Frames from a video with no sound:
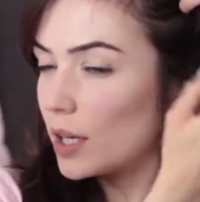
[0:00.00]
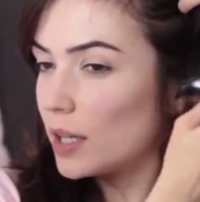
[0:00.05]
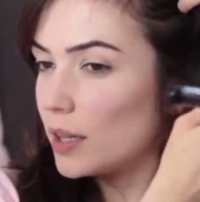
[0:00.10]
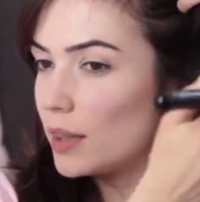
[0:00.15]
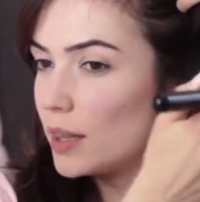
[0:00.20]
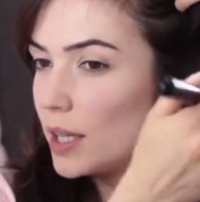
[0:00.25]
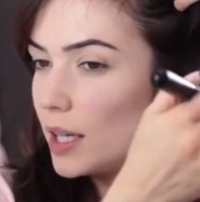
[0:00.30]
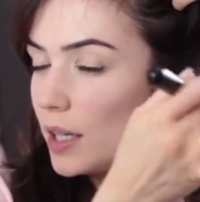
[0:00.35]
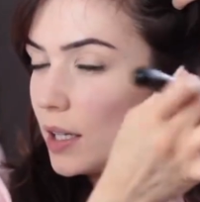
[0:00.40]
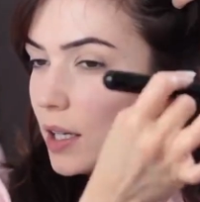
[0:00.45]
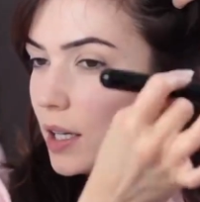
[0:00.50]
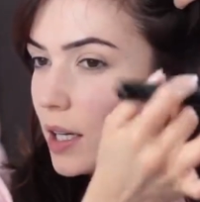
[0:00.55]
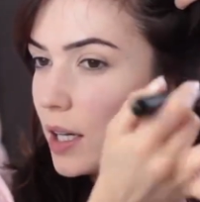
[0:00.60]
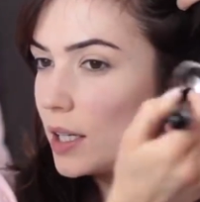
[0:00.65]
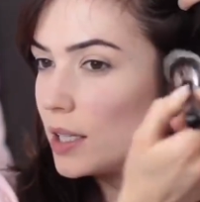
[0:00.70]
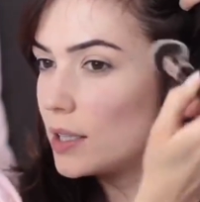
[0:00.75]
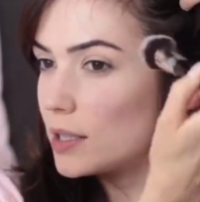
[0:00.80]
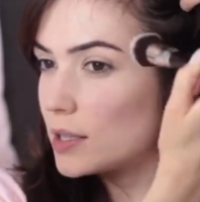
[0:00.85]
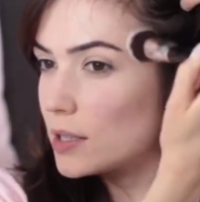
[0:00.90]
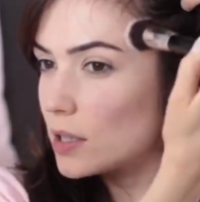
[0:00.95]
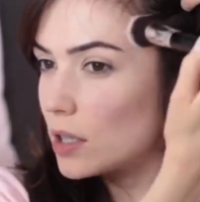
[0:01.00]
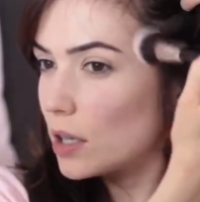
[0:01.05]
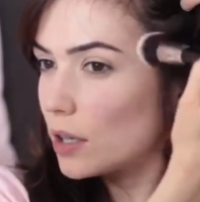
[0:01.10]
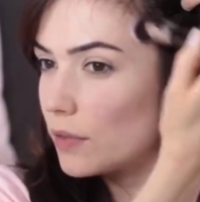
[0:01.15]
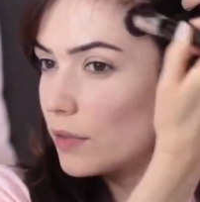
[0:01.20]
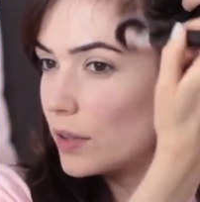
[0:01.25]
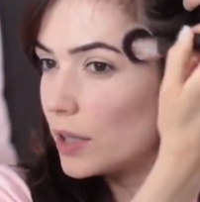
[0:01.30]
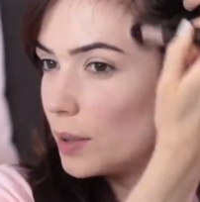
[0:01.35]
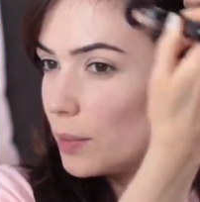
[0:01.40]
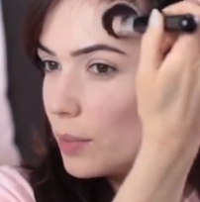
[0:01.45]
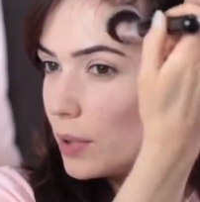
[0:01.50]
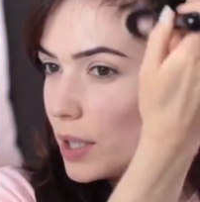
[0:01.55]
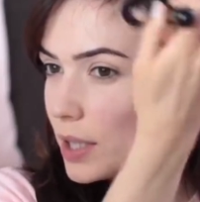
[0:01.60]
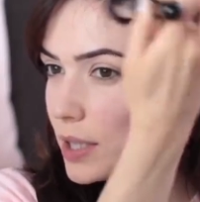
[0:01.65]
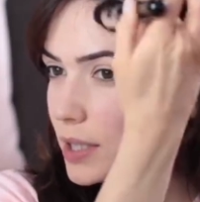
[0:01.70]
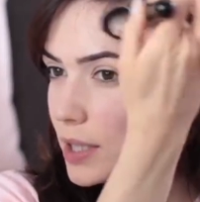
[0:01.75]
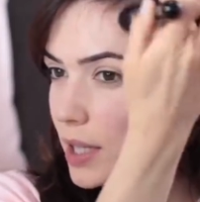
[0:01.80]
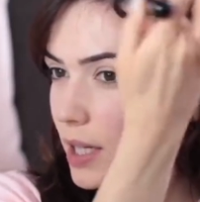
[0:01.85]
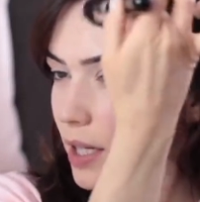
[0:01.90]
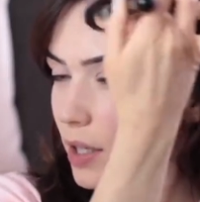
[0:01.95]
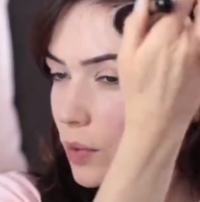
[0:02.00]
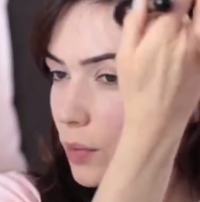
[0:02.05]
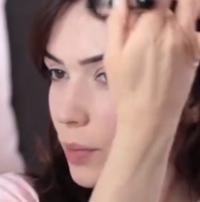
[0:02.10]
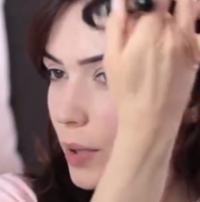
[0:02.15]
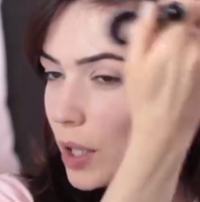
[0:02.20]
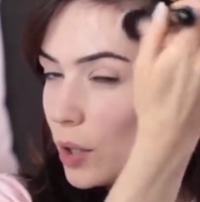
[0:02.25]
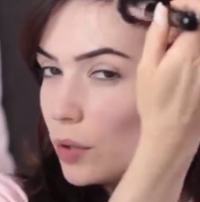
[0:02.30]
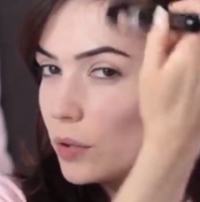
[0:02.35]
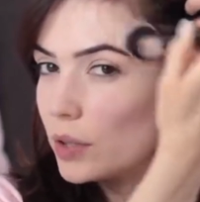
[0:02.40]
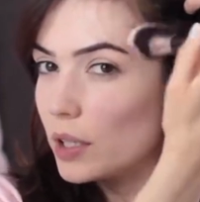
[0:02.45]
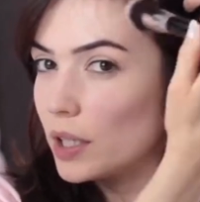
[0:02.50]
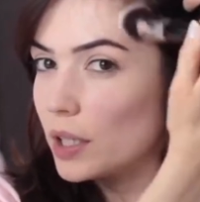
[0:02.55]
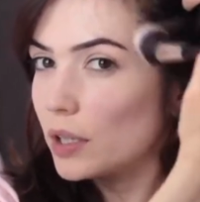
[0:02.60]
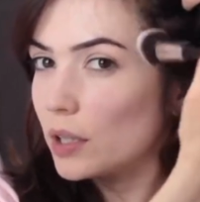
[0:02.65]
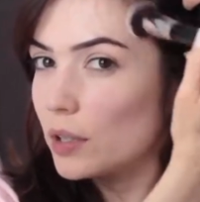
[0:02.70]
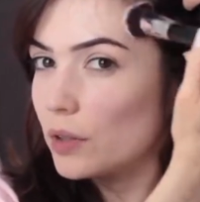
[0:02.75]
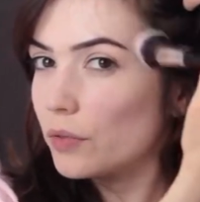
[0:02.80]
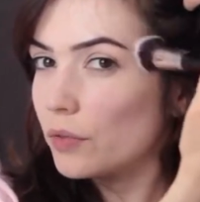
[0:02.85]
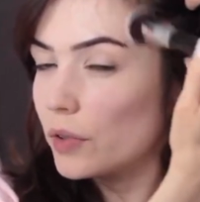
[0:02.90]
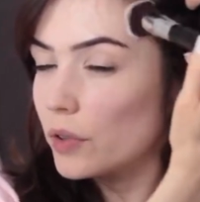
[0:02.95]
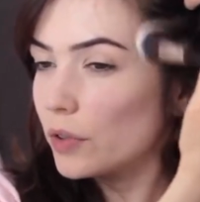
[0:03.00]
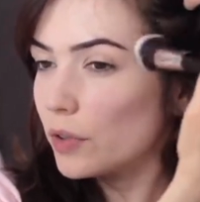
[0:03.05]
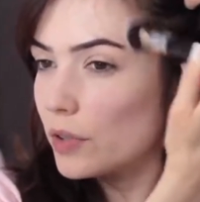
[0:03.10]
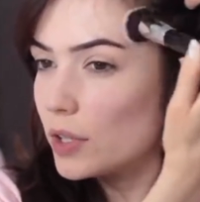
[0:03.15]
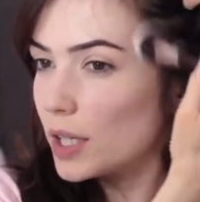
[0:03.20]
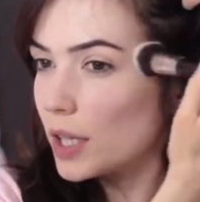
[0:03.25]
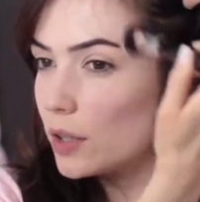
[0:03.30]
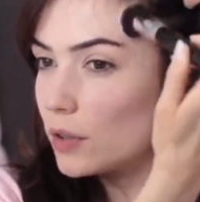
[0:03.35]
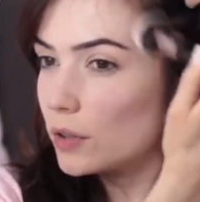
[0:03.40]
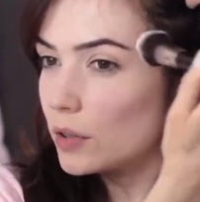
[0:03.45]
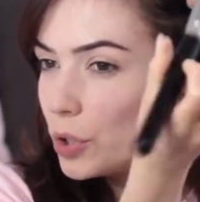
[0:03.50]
and then I softly blend it out by holding it a little further down.